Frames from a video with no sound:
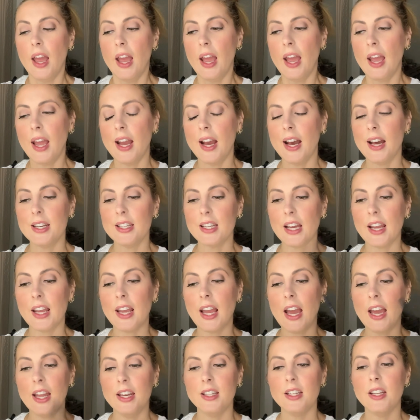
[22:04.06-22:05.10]
And I
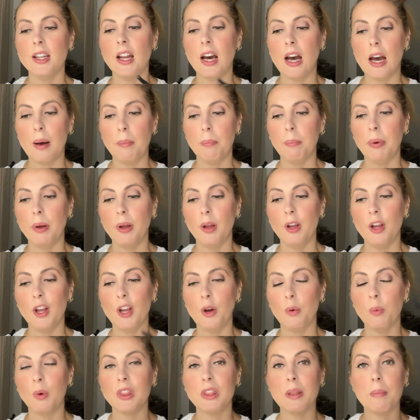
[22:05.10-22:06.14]
ended up
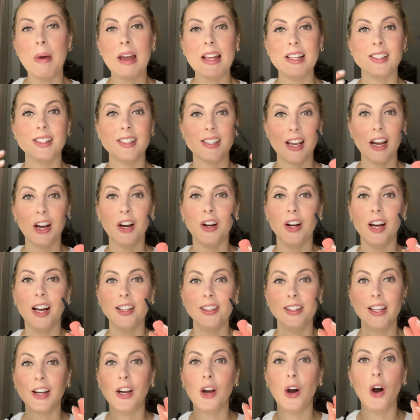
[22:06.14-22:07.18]
with the mascara
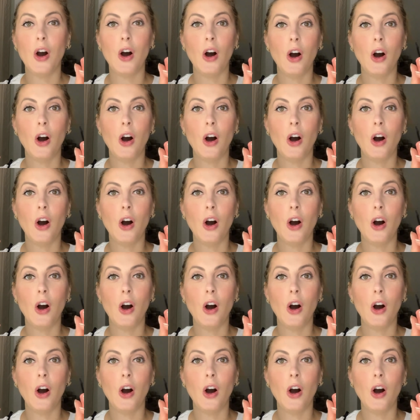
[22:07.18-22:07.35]
like